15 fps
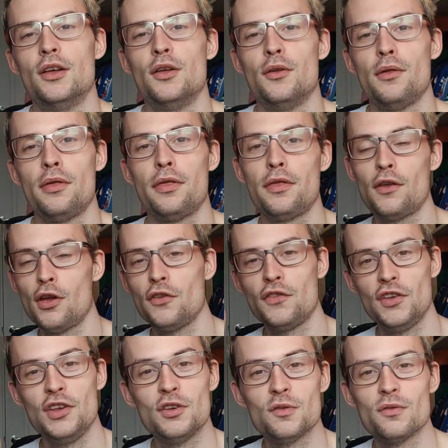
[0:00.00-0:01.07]

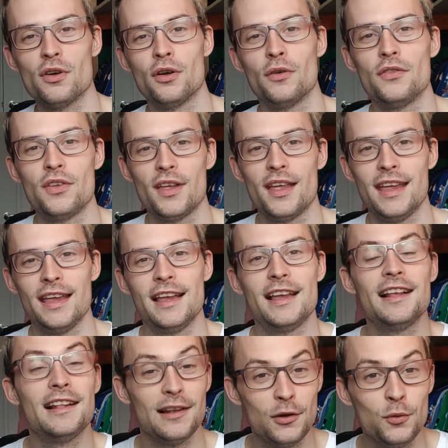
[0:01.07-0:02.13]
€30
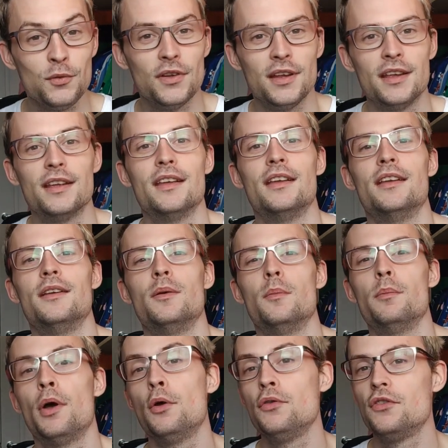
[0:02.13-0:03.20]
including
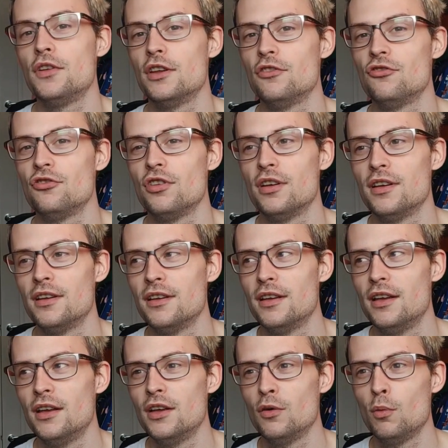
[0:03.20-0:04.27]
postage,
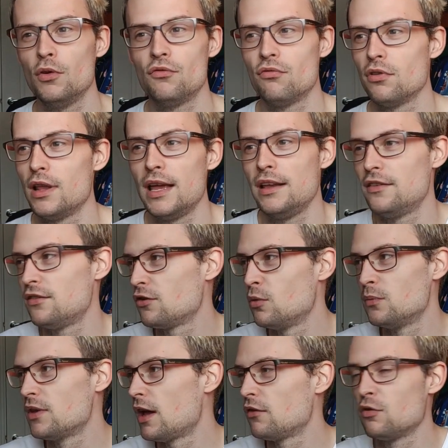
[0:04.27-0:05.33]
which
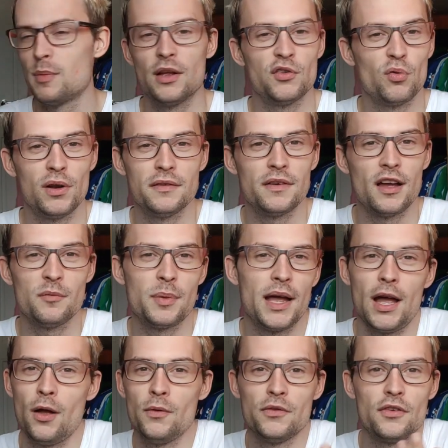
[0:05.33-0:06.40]
comes out to about
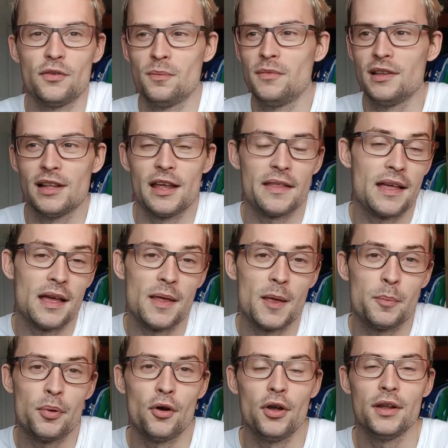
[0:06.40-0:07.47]
£25 or something like that at
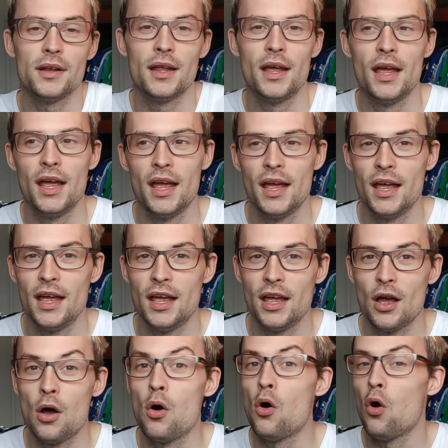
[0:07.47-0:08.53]
that point,
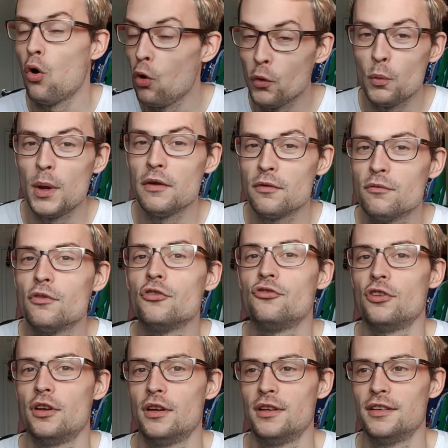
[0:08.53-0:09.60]
all the way from
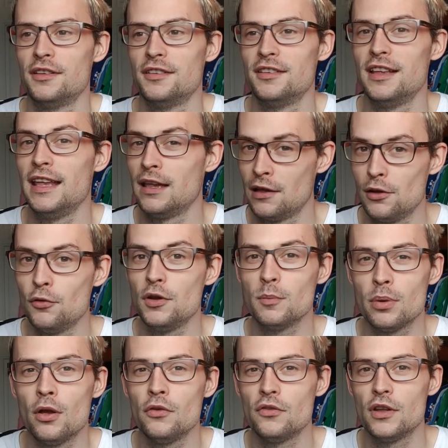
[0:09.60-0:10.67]
Russia, including
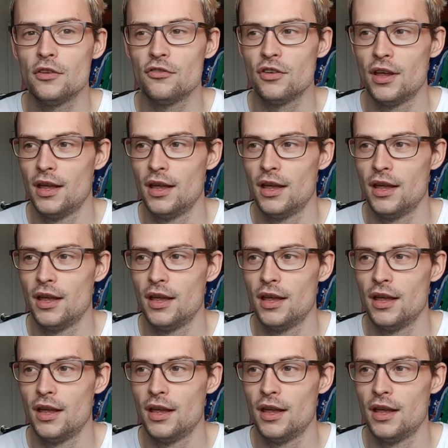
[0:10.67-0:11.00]
postage.